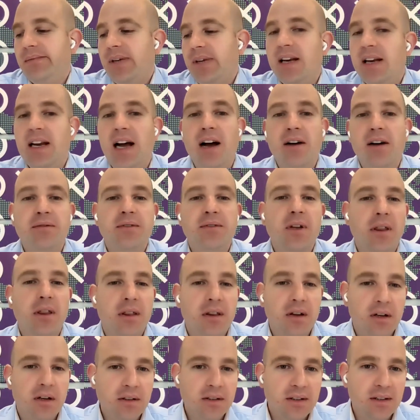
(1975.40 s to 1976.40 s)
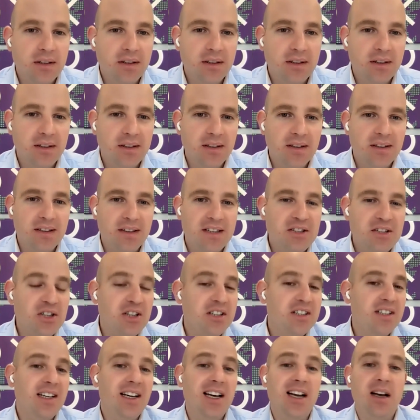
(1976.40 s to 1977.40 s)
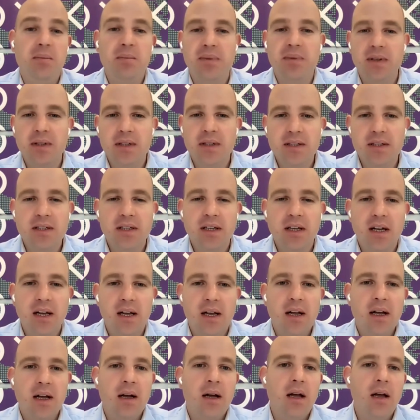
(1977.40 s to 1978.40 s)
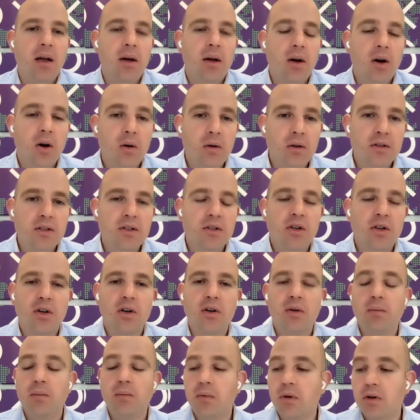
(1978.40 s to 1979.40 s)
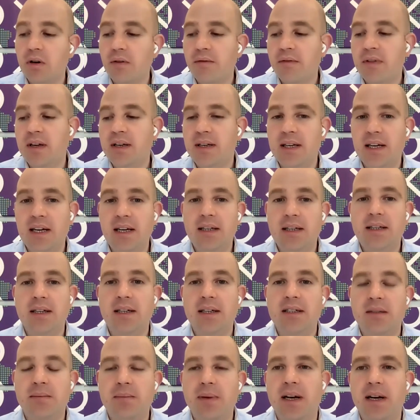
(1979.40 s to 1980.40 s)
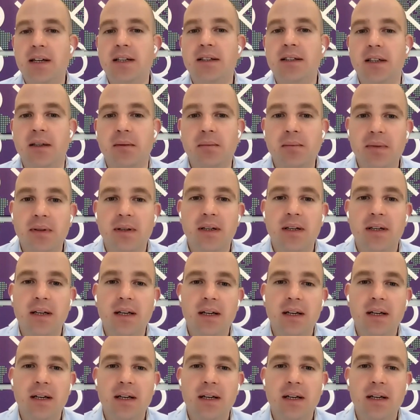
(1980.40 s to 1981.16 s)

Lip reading: an afterthought, it just happens. Also, more of the data is backed up.